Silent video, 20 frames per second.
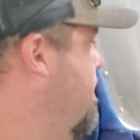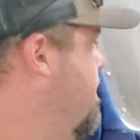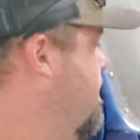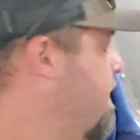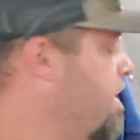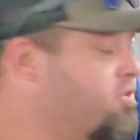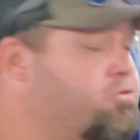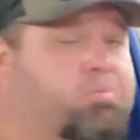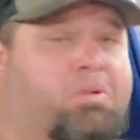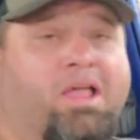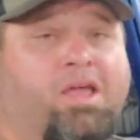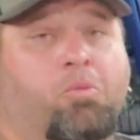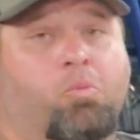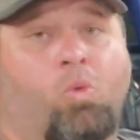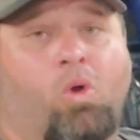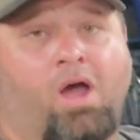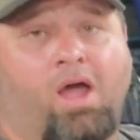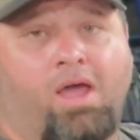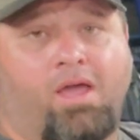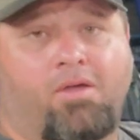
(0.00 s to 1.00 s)
explain
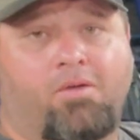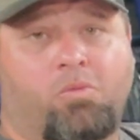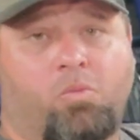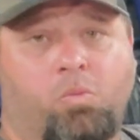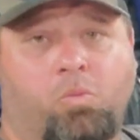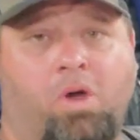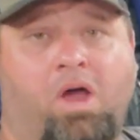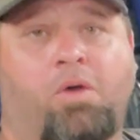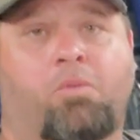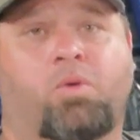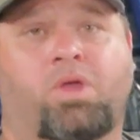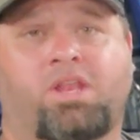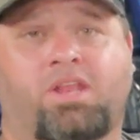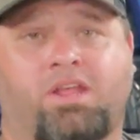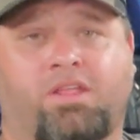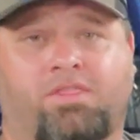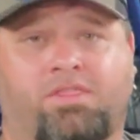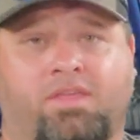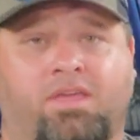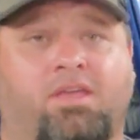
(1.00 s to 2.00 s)
why we
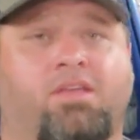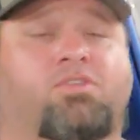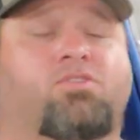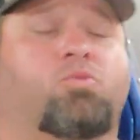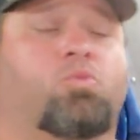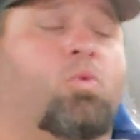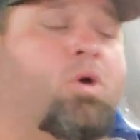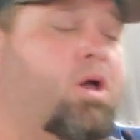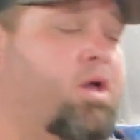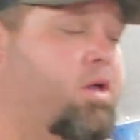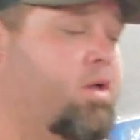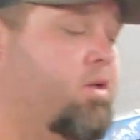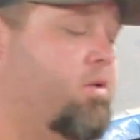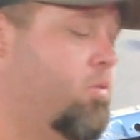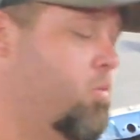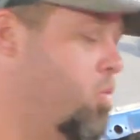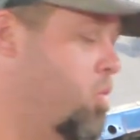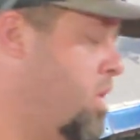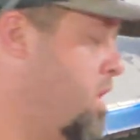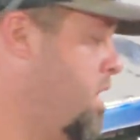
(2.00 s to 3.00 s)
did things, why
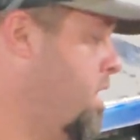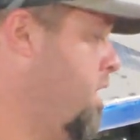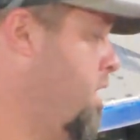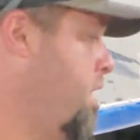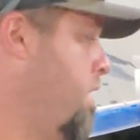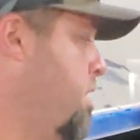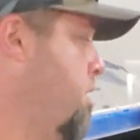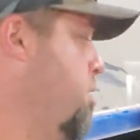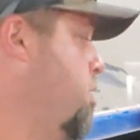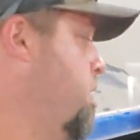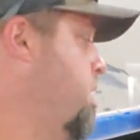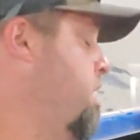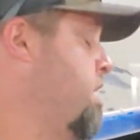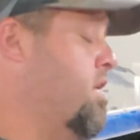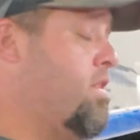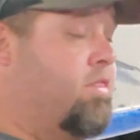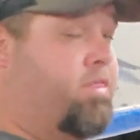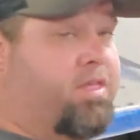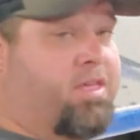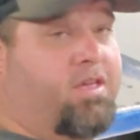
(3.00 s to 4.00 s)
we
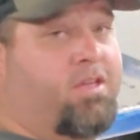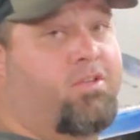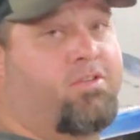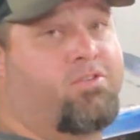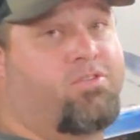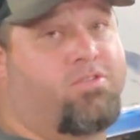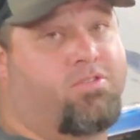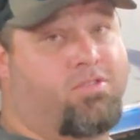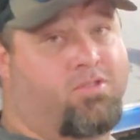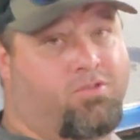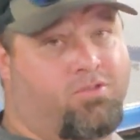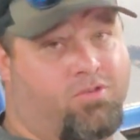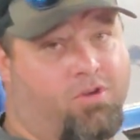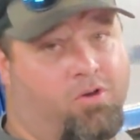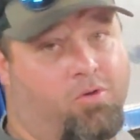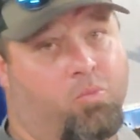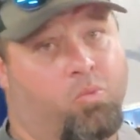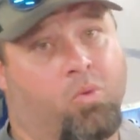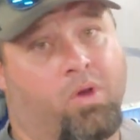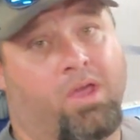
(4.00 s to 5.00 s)
did things the
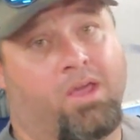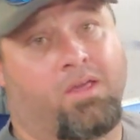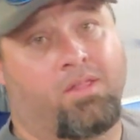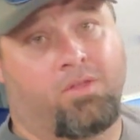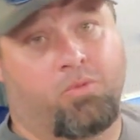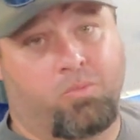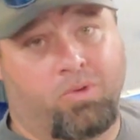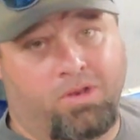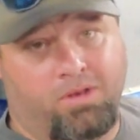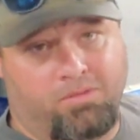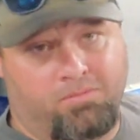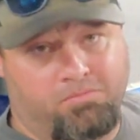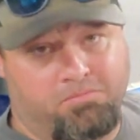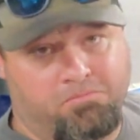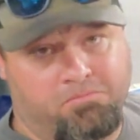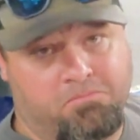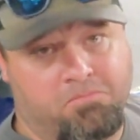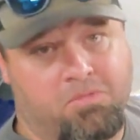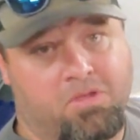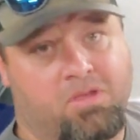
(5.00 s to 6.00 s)
certain way that we
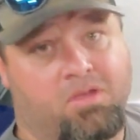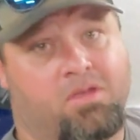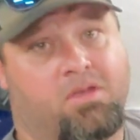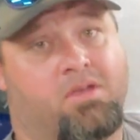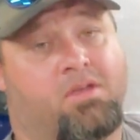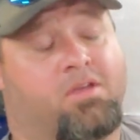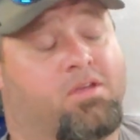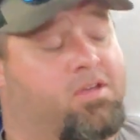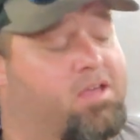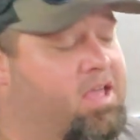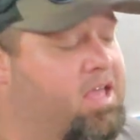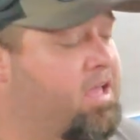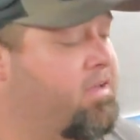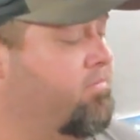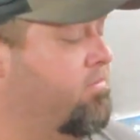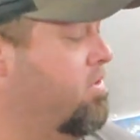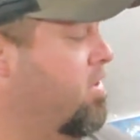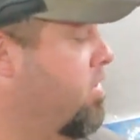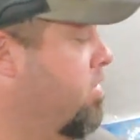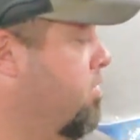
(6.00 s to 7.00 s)
have
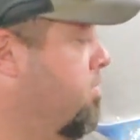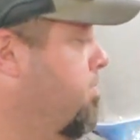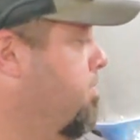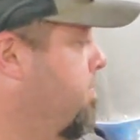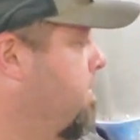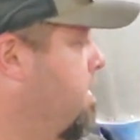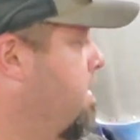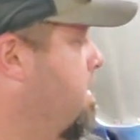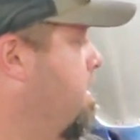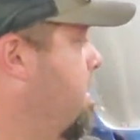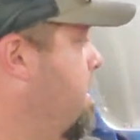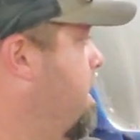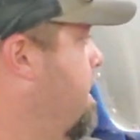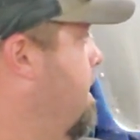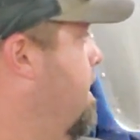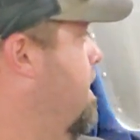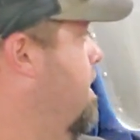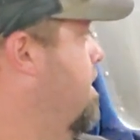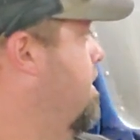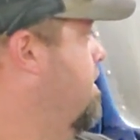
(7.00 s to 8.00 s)
done them,
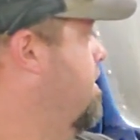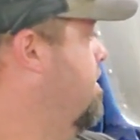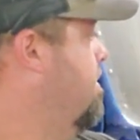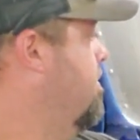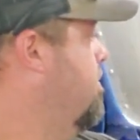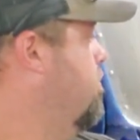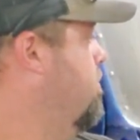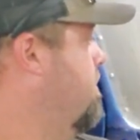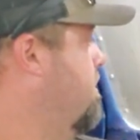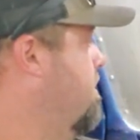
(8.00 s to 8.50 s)
and we